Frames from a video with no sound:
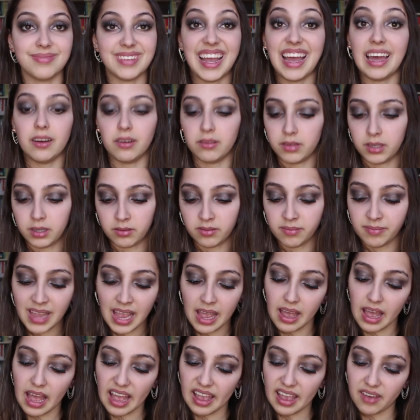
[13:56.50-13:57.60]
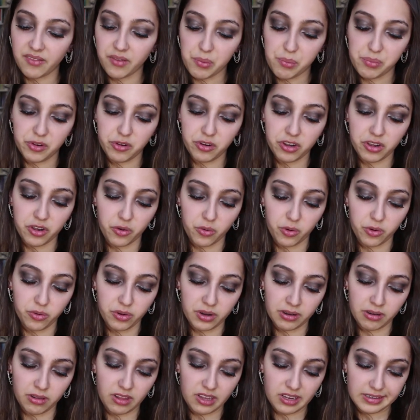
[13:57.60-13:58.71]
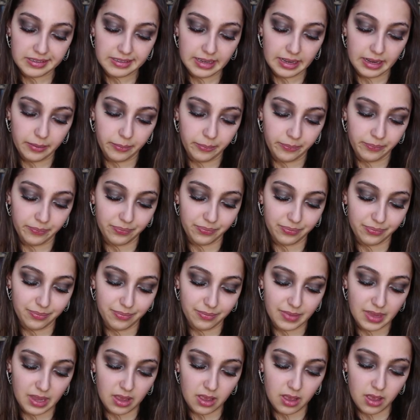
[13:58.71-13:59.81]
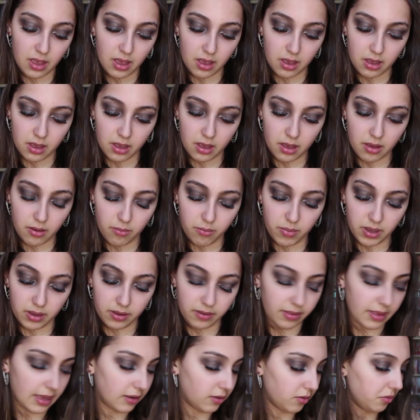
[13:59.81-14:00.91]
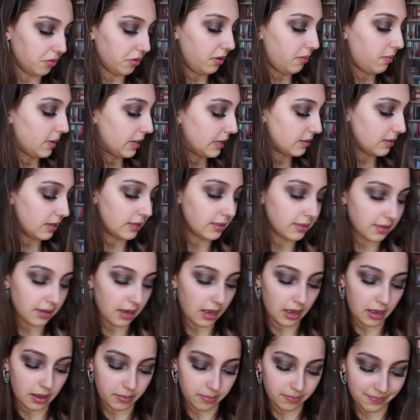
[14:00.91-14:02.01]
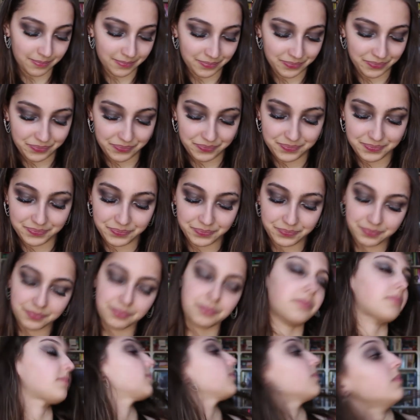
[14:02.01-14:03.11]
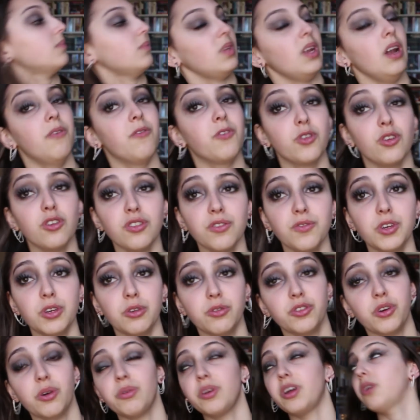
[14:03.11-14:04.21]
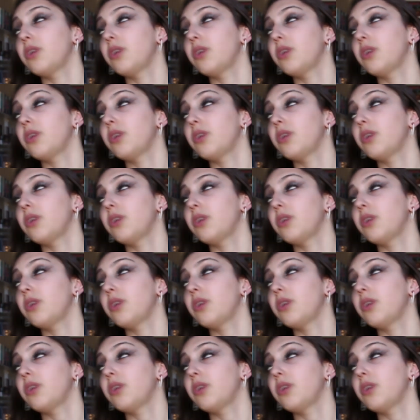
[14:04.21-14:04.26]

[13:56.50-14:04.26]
I don't know. I haven't beauty gurued in a long time, because that totally makes sense. Um, for those of you who don't